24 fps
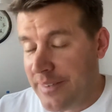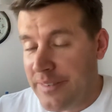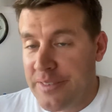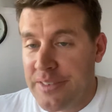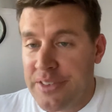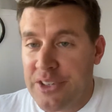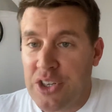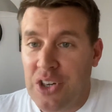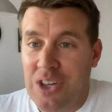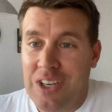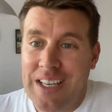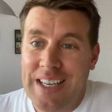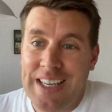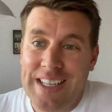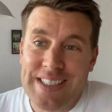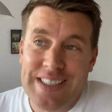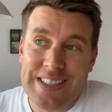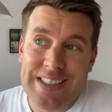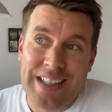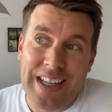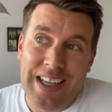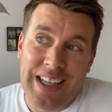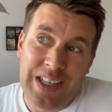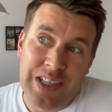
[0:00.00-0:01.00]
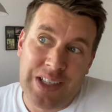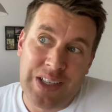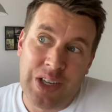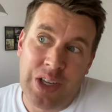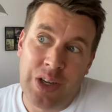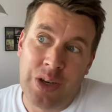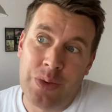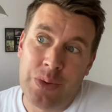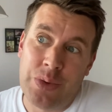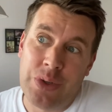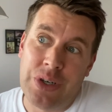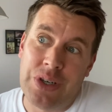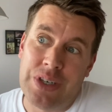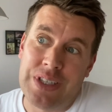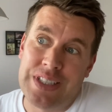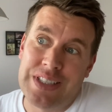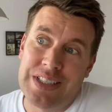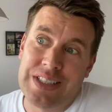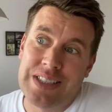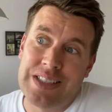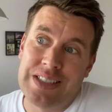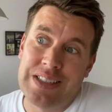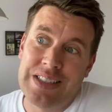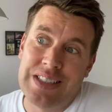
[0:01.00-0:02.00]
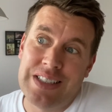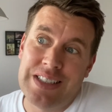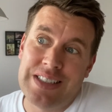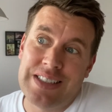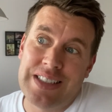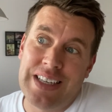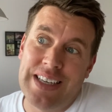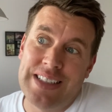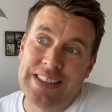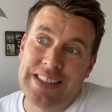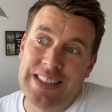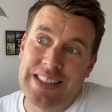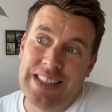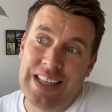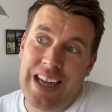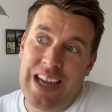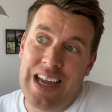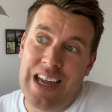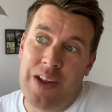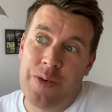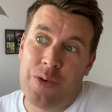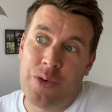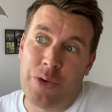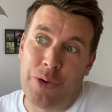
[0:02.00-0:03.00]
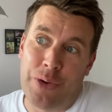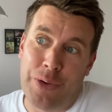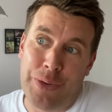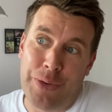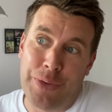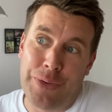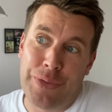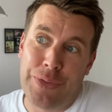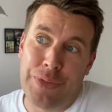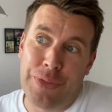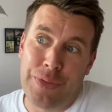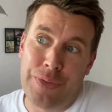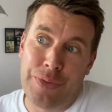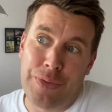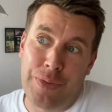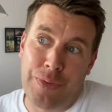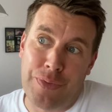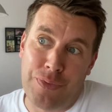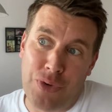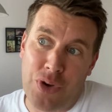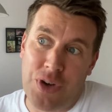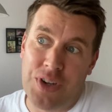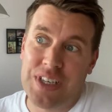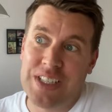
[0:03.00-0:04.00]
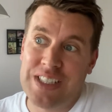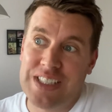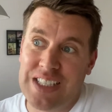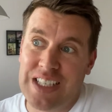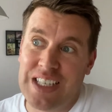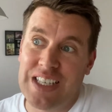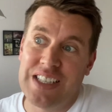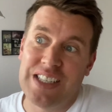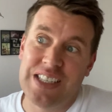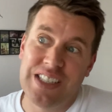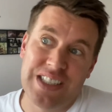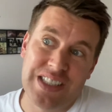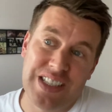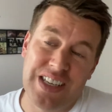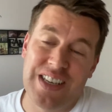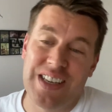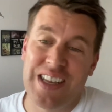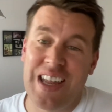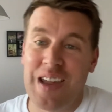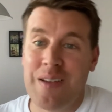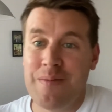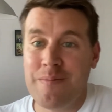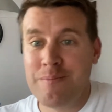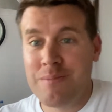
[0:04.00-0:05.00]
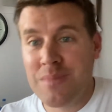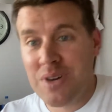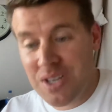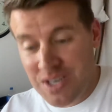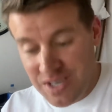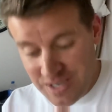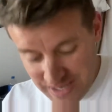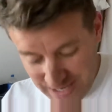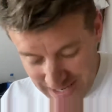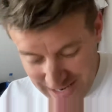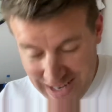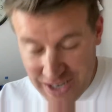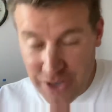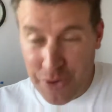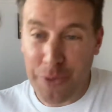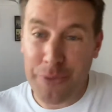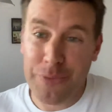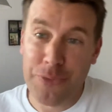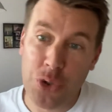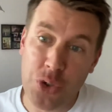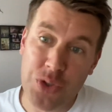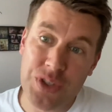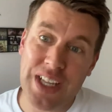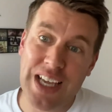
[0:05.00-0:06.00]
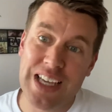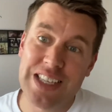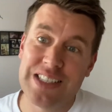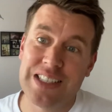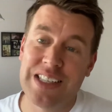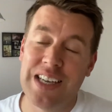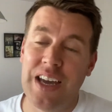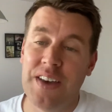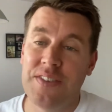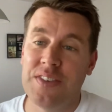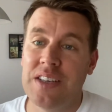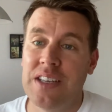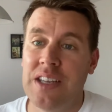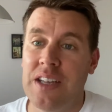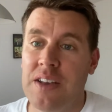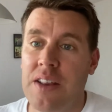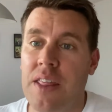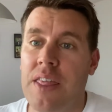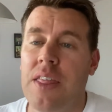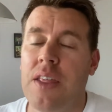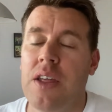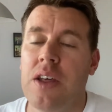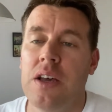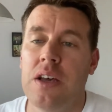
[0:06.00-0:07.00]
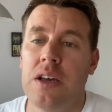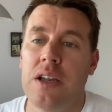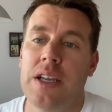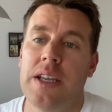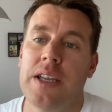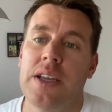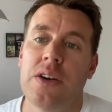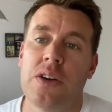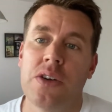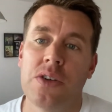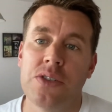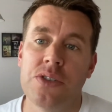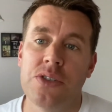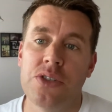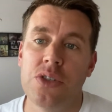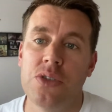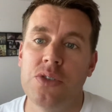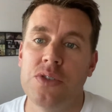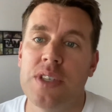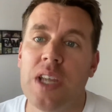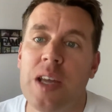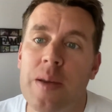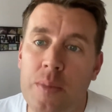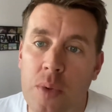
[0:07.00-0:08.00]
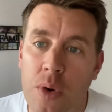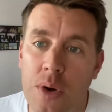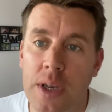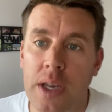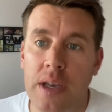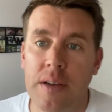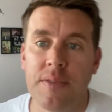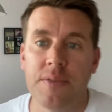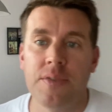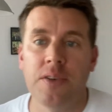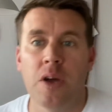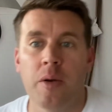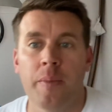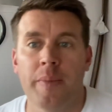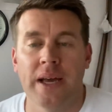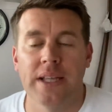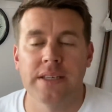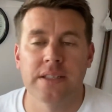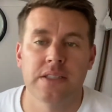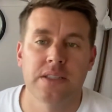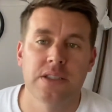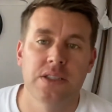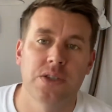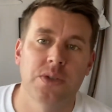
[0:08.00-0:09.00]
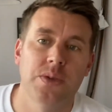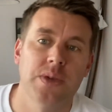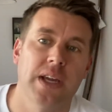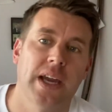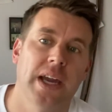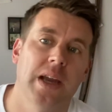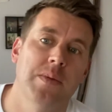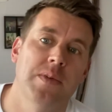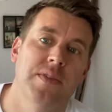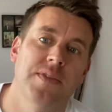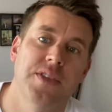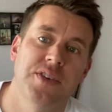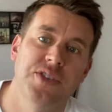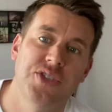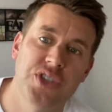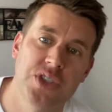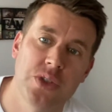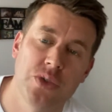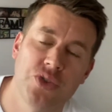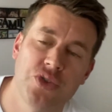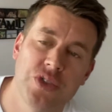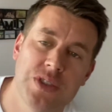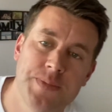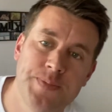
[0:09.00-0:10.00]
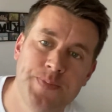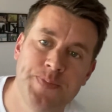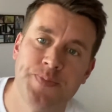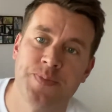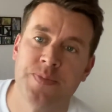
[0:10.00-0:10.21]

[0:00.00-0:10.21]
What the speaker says: Got less than, well, it's Thursday today. We've got Friday, Saturday, Sunday, Monday. Got 4 days left, and then early on Tuesday morning, I fly back to the UK with the children.